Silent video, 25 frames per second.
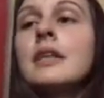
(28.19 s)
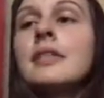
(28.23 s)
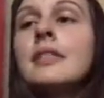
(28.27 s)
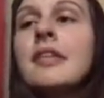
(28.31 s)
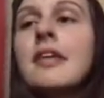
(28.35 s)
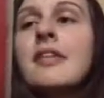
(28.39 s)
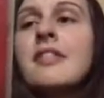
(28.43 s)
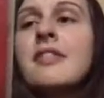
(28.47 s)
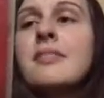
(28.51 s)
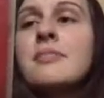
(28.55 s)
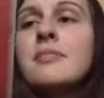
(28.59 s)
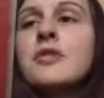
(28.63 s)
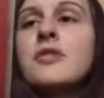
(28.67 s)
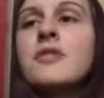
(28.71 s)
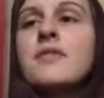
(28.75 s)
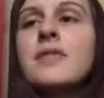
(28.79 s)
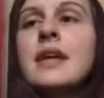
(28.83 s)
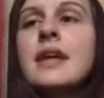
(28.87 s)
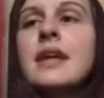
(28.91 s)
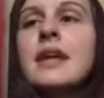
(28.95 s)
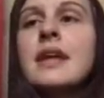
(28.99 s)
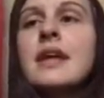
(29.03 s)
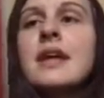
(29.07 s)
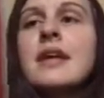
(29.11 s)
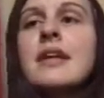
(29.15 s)
this
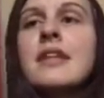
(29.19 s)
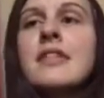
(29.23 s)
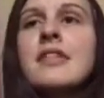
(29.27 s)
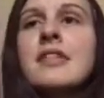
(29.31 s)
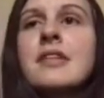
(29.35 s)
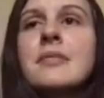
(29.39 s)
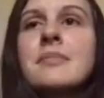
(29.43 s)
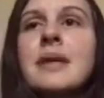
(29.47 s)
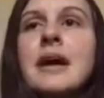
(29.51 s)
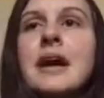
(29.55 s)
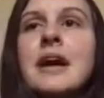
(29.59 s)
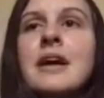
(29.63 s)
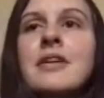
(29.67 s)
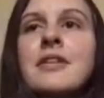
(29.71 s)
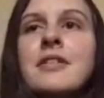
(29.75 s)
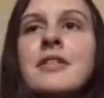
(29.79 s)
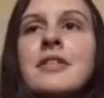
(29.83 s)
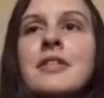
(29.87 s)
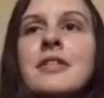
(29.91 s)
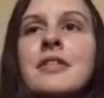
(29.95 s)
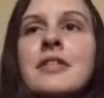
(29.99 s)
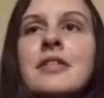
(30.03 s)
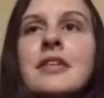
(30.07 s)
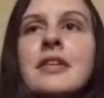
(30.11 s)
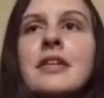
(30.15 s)
movie is about
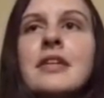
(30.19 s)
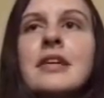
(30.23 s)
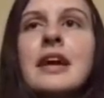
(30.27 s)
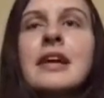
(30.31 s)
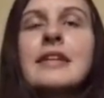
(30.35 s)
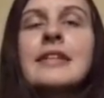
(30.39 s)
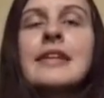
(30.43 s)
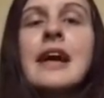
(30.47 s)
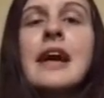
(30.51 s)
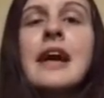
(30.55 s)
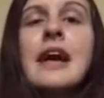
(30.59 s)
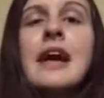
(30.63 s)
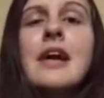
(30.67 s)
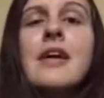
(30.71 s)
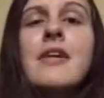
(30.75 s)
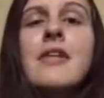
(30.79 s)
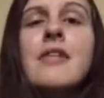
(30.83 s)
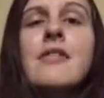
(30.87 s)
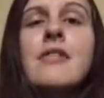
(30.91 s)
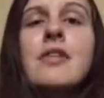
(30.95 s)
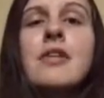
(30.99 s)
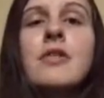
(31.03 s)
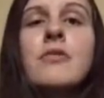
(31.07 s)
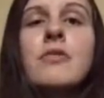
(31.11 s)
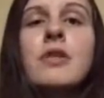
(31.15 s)
a
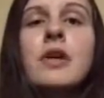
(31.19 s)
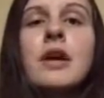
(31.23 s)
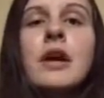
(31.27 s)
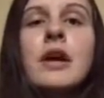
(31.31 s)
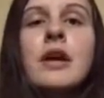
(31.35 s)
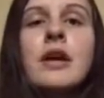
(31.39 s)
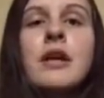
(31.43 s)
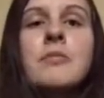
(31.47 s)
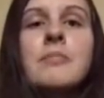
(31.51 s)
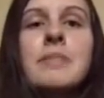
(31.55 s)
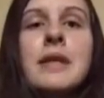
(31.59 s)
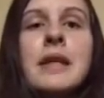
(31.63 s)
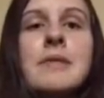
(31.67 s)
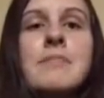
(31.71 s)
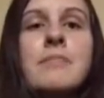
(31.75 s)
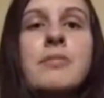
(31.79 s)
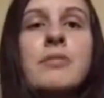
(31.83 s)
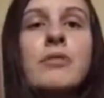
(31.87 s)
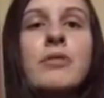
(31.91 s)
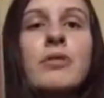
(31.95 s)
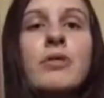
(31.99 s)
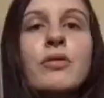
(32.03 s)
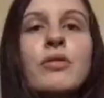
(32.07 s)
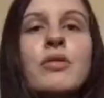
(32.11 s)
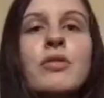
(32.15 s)
town where
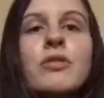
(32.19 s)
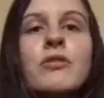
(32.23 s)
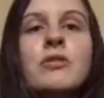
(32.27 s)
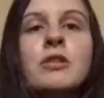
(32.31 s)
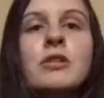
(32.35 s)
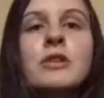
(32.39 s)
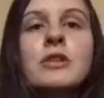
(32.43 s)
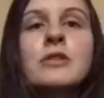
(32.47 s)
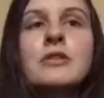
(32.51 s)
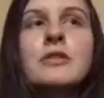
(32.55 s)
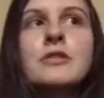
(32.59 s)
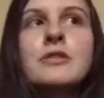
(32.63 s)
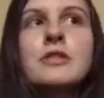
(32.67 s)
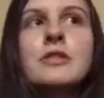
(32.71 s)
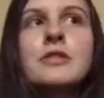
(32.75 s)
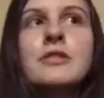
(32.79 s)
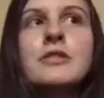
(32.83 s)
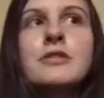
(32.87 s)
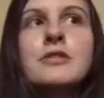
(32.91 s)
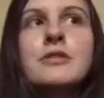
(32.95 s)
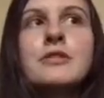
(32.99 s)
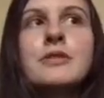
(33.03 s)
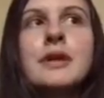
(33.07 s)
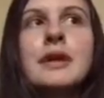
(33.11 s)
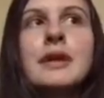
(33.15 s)
people start
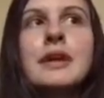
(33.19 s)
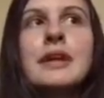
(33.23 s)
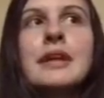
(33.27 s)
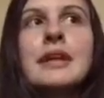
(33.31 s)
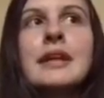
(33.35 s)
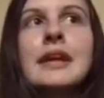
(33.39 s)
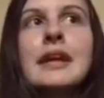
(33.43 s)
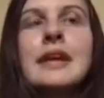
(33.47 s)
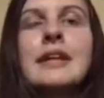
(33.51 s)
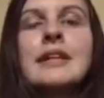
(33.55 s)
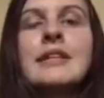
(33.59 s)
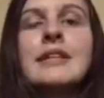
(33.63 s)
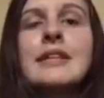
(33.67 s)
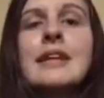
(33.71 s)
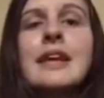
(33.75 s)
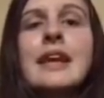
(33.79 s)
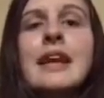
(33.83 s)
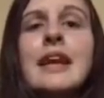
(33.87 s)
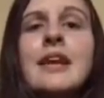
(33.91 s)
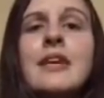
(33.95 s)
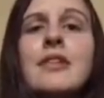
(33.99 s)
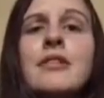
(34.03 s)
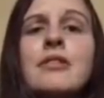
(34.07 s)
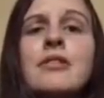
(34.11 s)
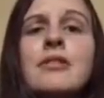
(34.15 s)
to get
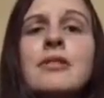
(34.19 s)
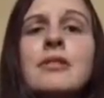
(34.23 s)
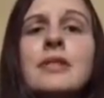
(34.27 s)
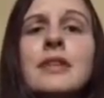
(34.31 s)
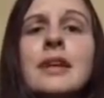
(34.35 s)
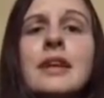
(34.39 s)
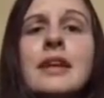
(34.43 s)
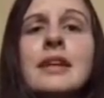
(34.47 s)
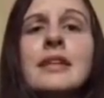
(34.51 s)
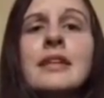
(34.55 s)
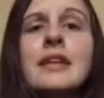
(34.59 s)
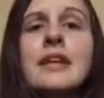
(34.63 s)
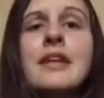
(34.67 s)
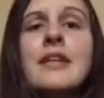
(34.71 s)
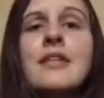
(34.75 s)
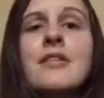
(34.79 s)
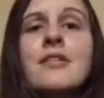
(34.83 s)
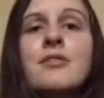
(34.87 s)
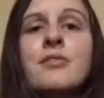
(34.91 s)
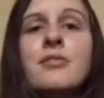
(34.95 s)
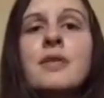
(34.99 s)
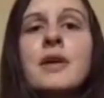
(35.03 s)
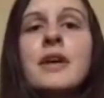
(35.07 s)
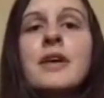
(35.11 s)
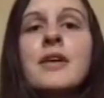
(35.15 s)
killed in
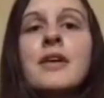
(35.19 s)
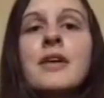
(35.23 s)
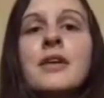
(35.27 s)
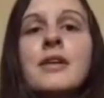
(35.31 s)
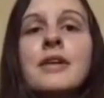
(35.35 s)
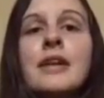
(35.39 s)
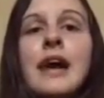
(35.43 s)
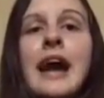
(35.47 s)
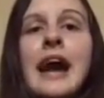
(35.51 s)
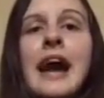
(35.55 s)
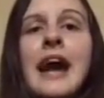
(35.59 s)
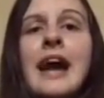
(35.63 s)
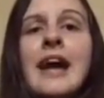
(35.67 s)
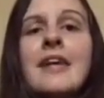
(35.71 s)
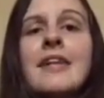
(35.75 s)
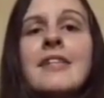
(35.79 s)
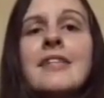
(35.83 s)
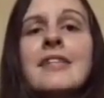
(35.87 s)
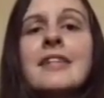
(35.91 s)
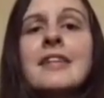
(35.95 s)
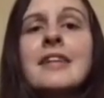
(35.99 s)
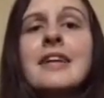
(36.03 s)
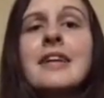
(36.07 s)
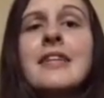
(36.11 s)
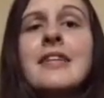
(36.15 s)
these weird
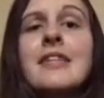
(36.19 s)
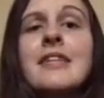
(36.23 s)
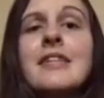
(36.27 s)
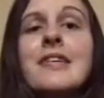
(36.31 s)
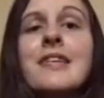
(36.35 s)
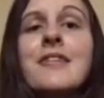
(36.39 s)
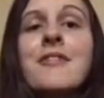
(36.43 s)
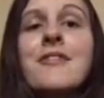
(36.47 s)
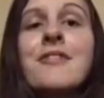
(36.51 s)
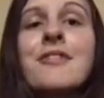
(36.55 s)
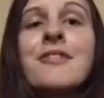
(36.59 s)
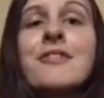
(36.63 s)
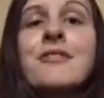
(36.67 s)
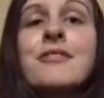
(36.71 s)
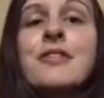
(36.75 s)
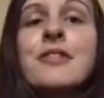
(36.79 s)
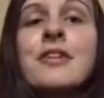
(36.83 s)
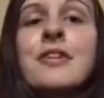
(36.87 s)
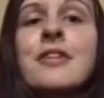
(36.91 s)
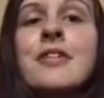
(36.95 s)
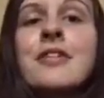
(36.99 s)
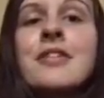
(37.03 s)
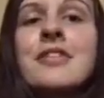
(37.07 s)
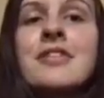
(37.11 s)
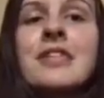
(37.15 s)
accidents of
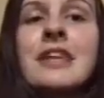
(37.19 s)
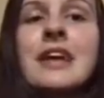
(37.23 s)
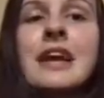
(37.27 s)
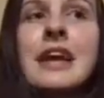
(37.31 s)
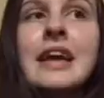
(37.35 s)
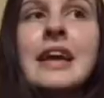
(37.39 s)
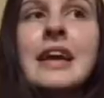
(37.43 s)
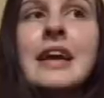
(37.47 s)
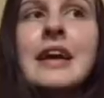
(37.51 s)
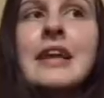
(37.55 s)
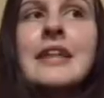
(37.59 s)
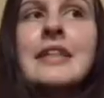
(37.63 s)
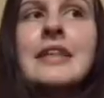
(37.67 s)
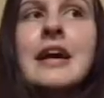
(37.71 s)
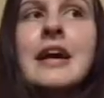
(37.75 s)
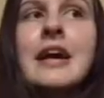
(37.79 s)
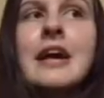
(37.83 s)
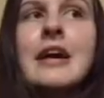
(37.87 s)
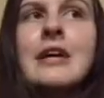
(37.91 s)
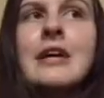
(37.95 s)
sorts, and